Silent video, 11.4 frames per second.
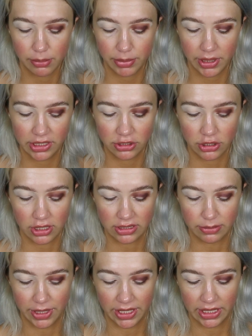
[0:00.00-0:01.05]
BH
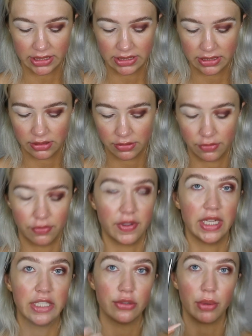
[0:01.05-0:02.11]
Cosmetics
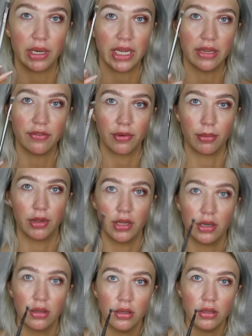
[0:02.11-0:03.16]
V20 from the
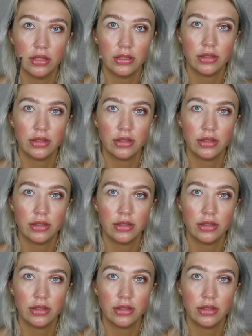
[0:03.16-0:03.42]
little,